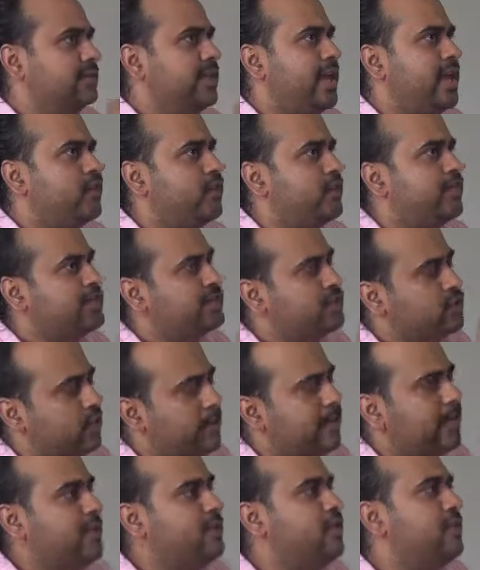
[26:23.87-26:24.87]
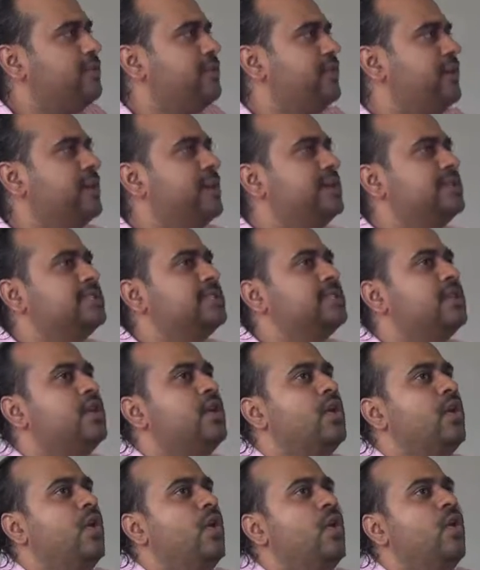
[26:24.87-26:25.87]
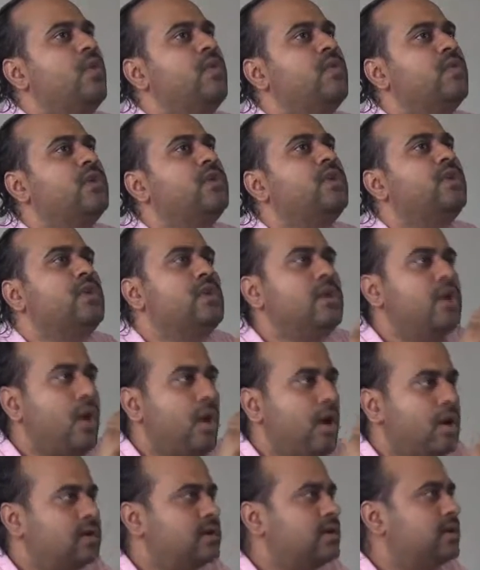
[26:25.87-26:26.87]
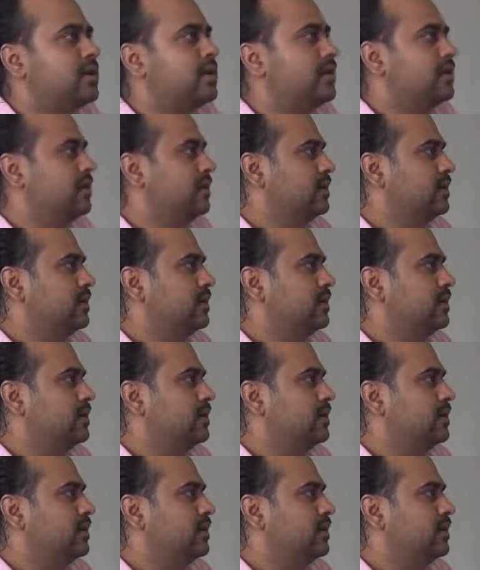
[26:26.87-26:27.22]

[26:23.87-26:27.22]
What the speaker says: There would be so many of us who would not